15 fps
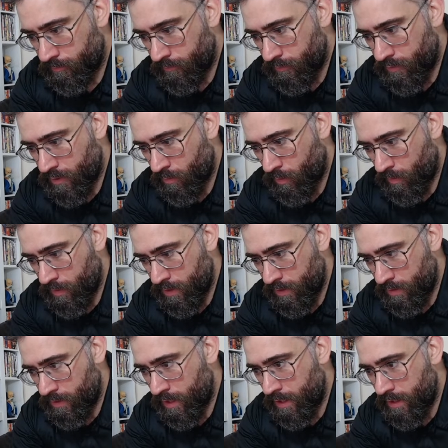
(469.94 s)
So what we
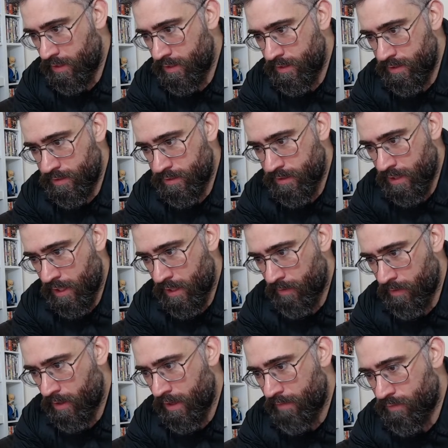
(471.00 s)
do then is
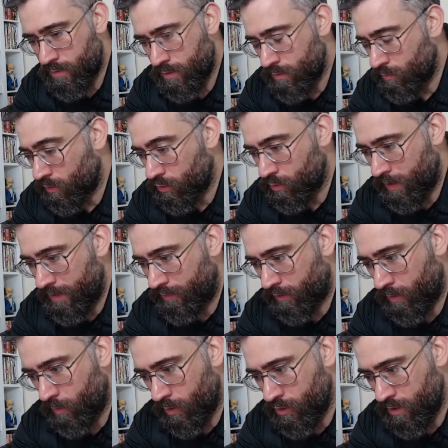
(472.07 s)
we've got
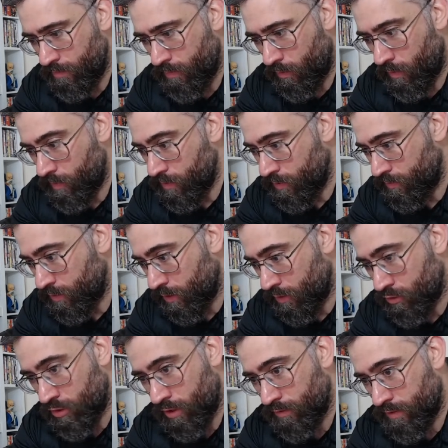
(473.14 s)
23 watching, but what we do is we go
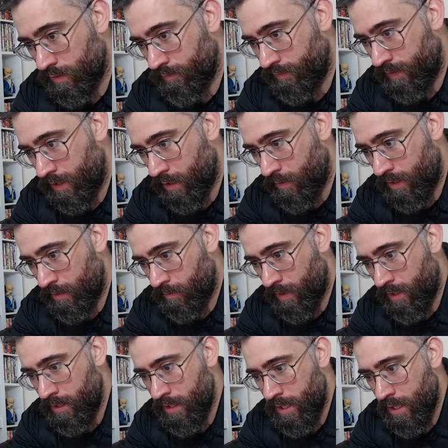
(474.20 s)
straight on to the video
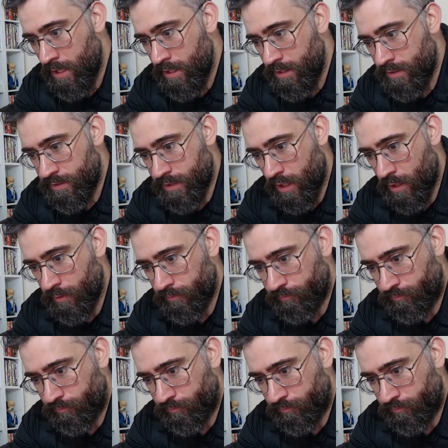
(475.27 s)
anyway. So